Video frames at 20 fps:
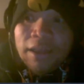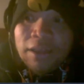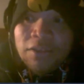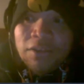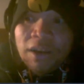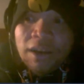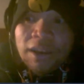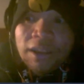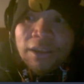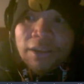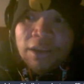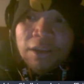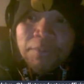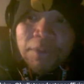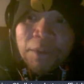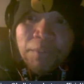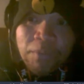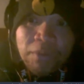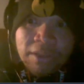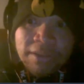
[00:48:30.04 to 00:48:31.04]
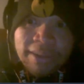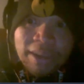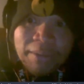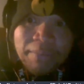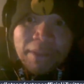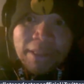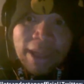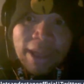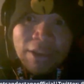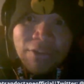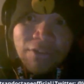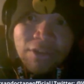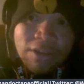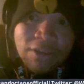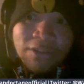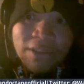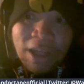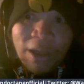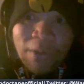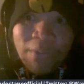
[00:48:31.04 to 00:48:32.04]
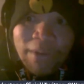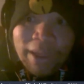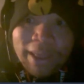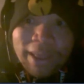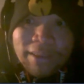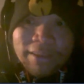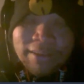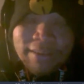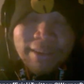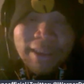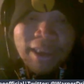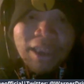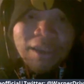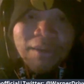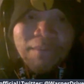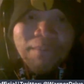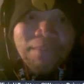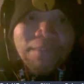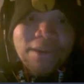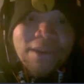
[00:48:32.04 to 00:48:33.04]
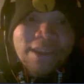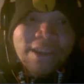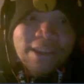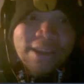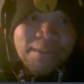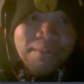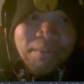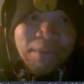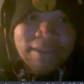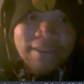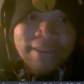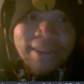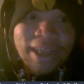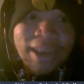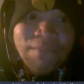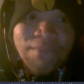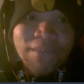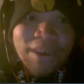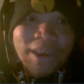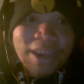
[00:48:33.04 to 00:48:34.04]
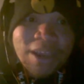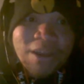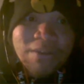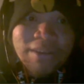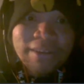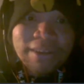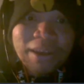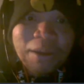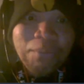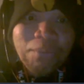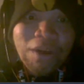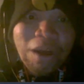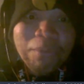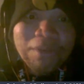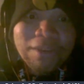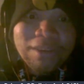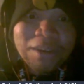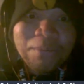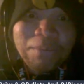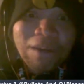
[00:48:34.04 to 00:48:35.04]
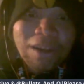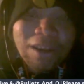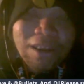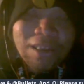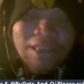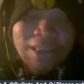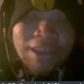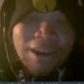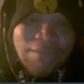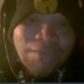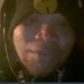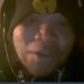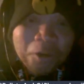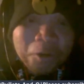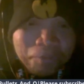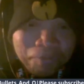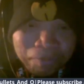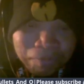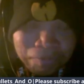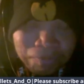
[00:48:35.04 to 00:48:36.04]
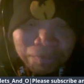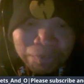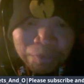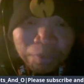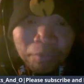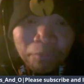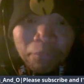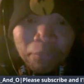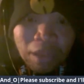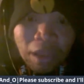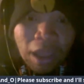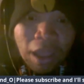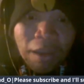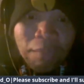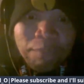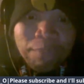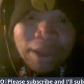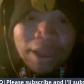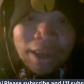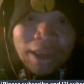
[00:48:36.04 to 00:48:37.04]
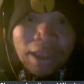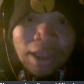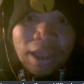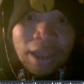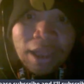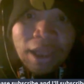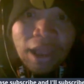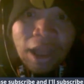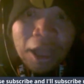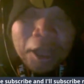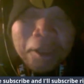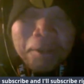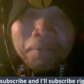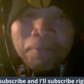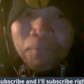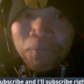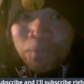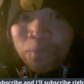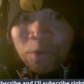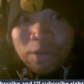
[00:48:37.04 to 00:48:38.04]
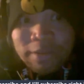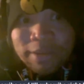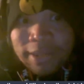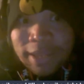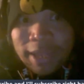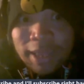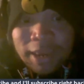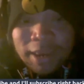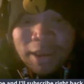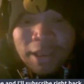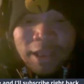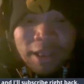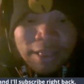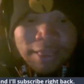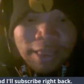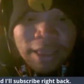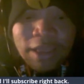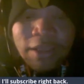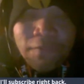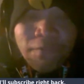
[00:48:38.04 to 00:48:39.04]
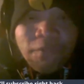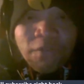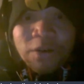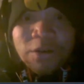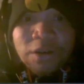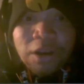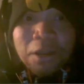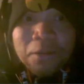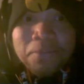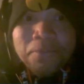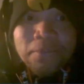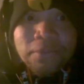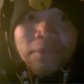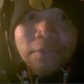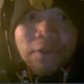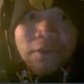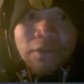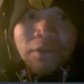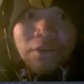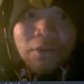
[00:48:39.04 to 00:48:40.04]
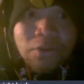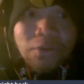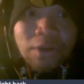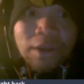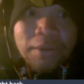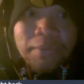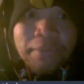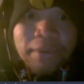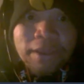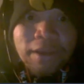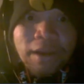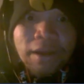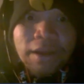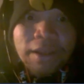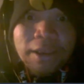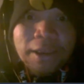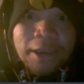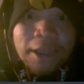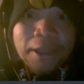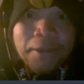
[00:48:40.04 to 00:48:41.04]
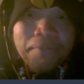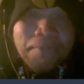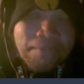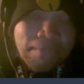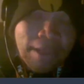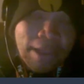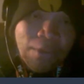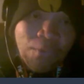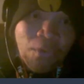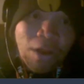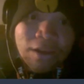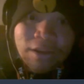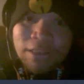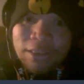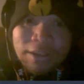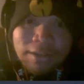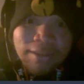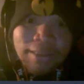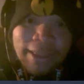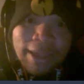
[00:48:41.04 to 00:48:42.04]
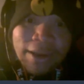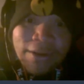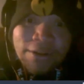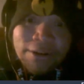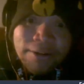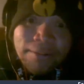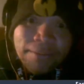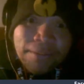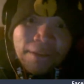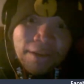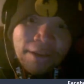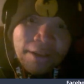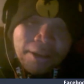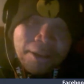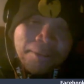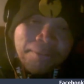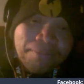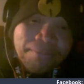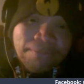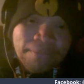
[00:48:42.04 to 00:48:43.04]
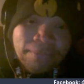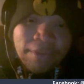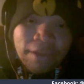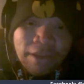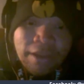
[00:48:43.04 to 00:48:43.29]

Jonny hooked me up with his email address so that way I can send him my stand-up videos as I promised him on the interview. But once again, thank you for joining me on and watching this later down